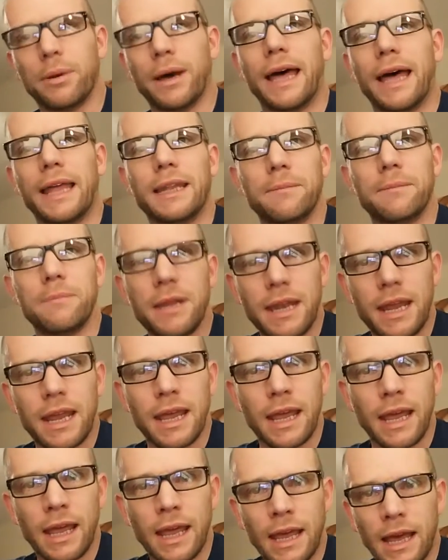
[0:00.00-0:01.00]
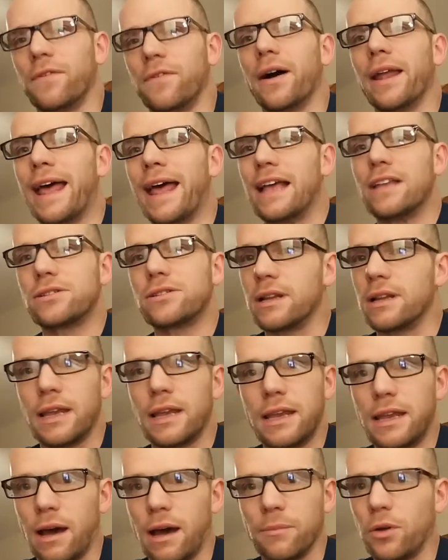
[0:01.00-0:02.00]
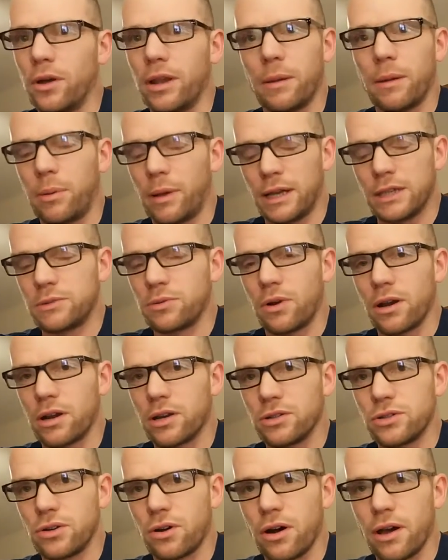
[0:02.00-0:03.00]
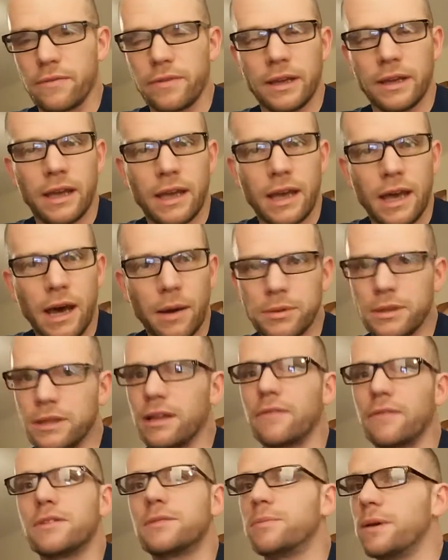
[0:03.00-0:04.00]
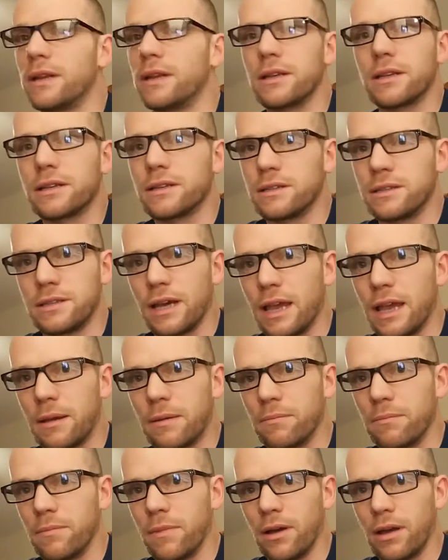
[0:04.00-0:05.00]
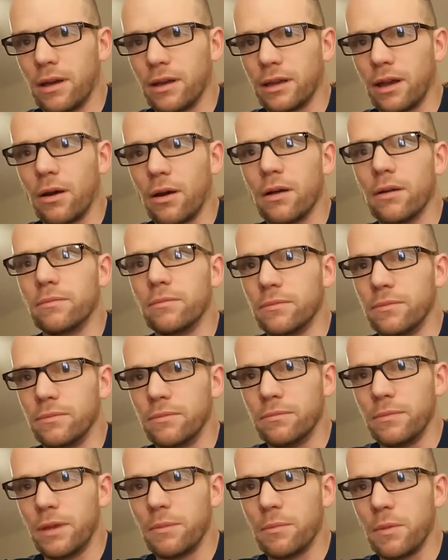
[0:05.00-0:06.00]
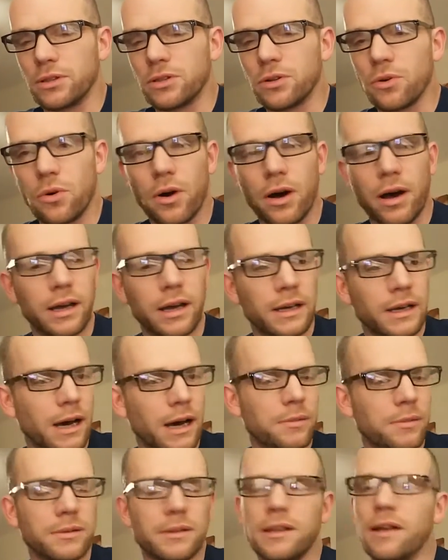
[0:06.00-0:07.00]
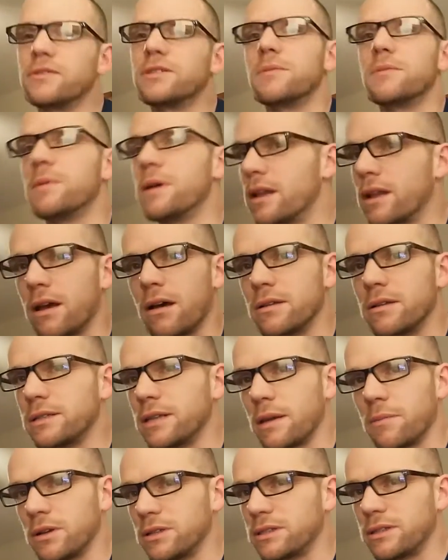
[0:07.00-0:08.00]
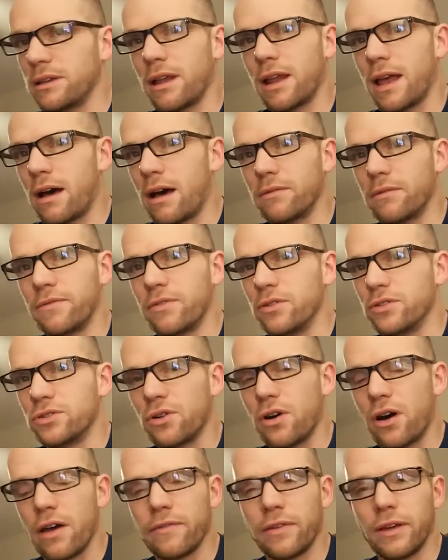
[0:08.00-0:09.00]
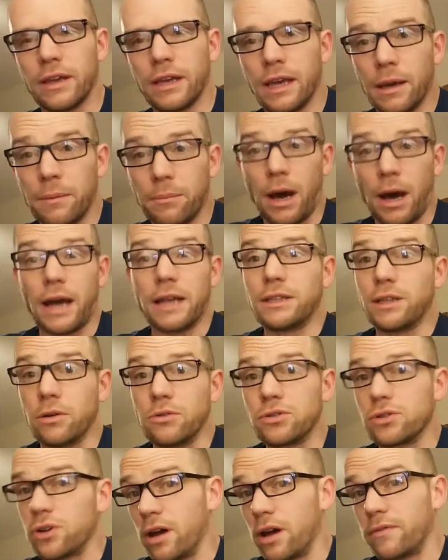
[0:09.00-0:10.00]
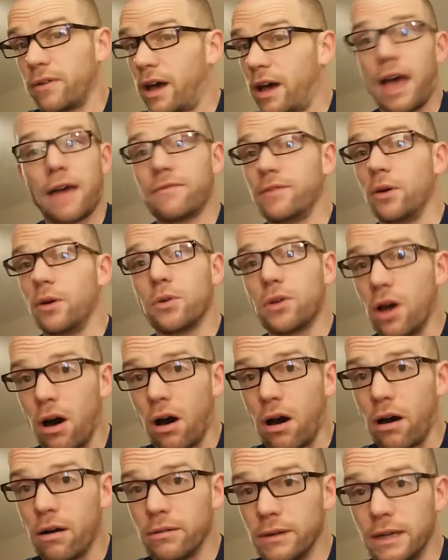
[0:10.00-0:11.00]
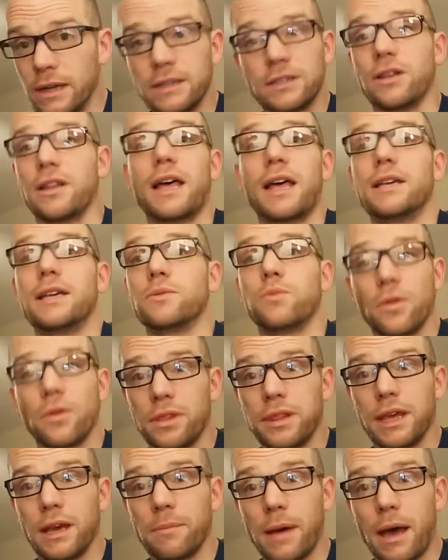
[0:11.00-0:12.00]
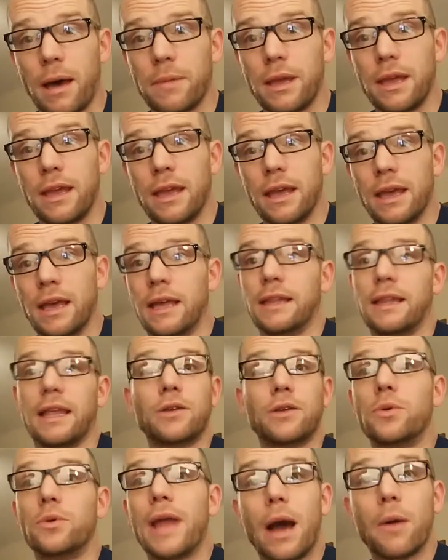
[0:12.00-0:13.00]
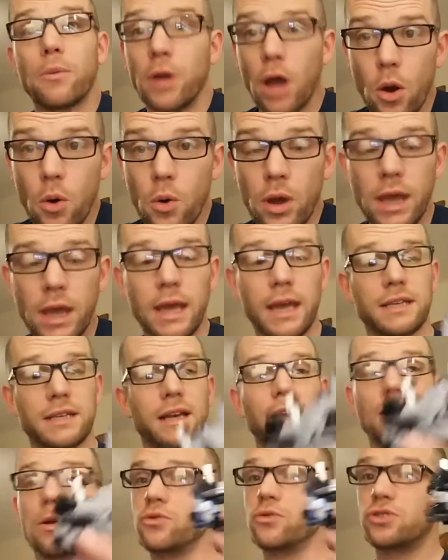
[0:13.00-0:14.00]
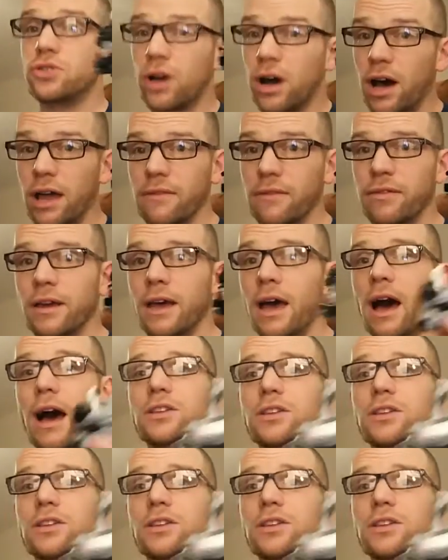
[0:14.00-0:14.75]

But at the minute, financially, I'm not in a place where I can drive. I would love to be able to go and meet my daughter. I would love to be able to go and take my son out for a drive. But I don't drive. I have no car. So that is one thing about me that you now know, is I don't drive.